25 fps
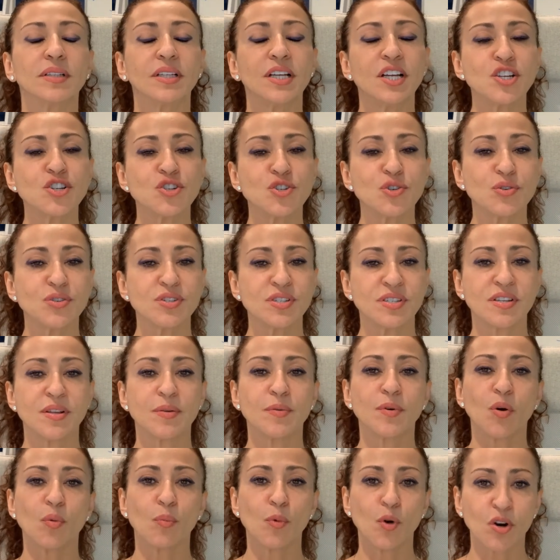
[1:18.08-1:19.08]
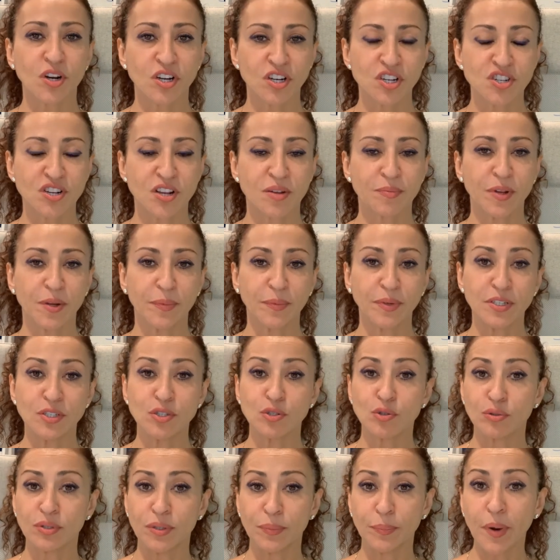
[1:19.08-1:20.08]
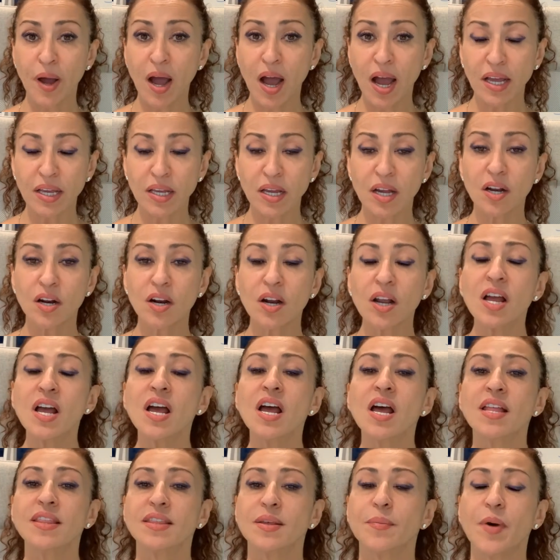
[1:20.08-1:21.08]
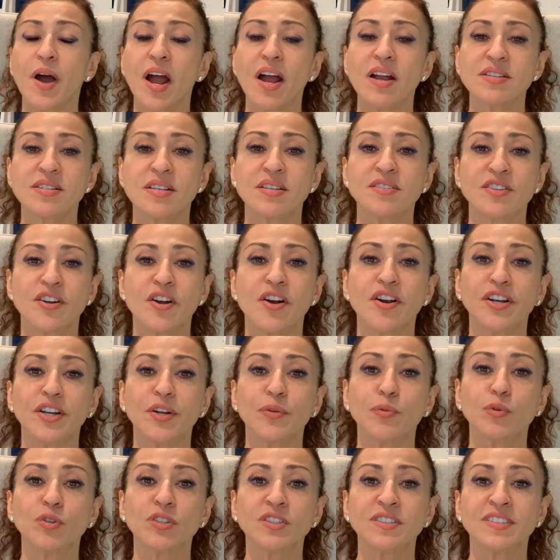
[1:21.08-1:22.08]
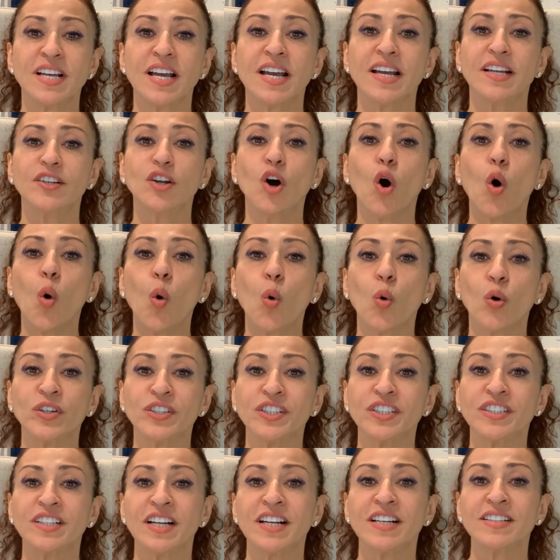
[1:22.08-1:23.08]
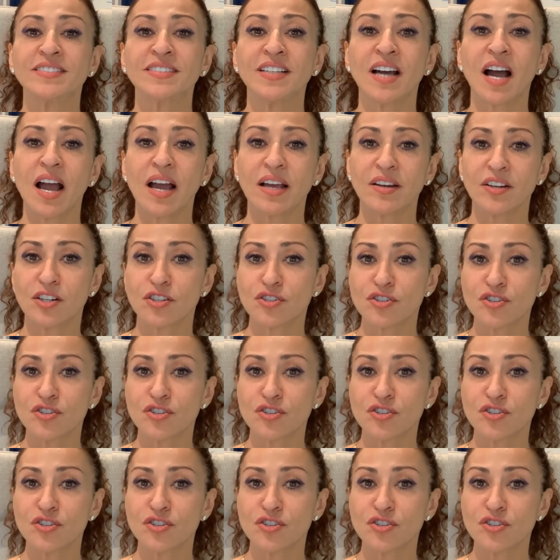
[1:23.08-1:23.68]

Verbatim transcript: issues the mortgage commitment to the buyer, the buyer's attorney will then order a title